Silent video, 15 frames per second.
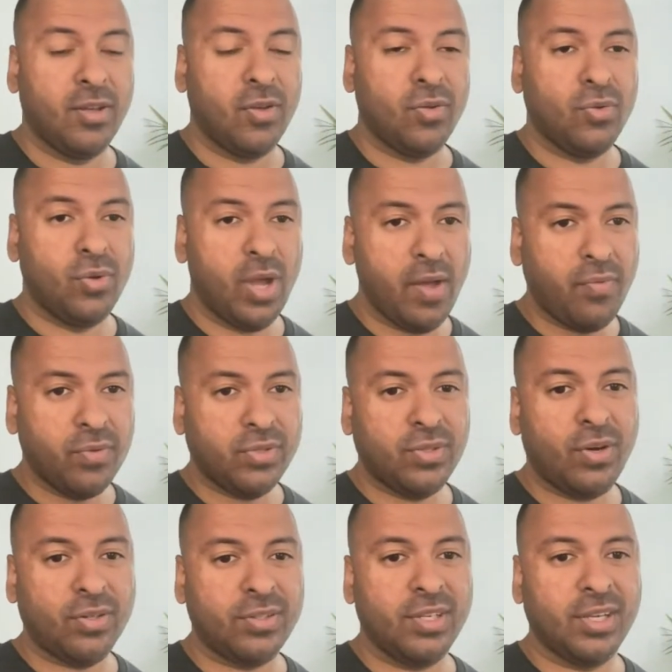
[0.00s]
You have to
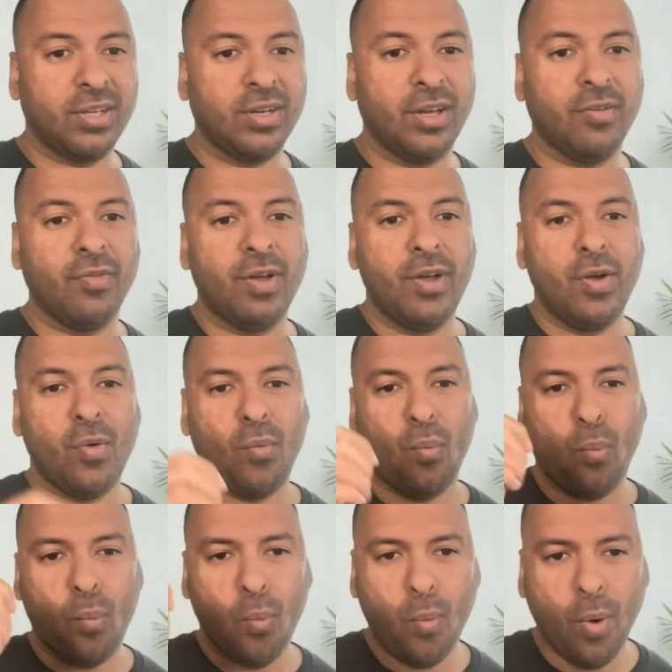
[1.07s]
start thinking of
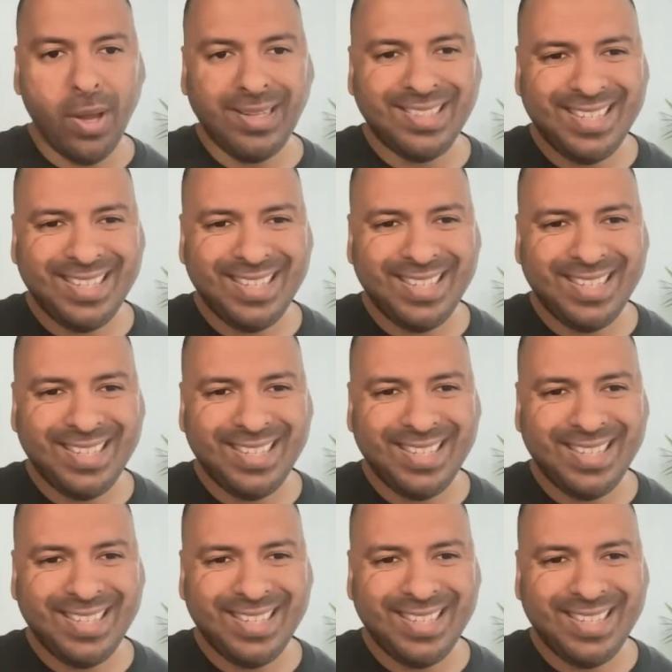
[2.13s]
what